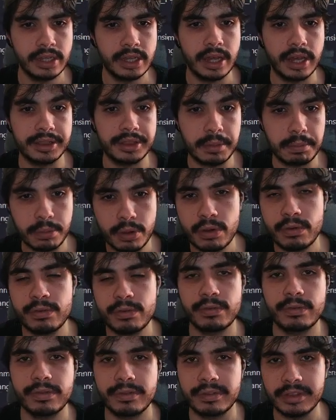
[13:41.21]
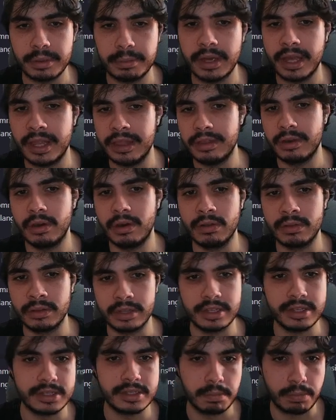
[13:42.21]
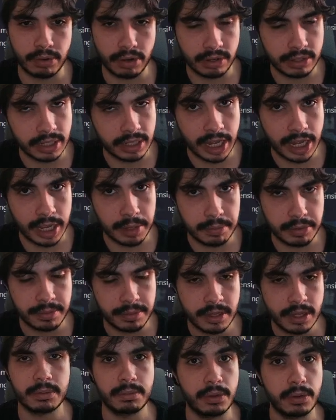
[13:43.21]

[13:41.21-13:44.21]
They both depend on this broadly library,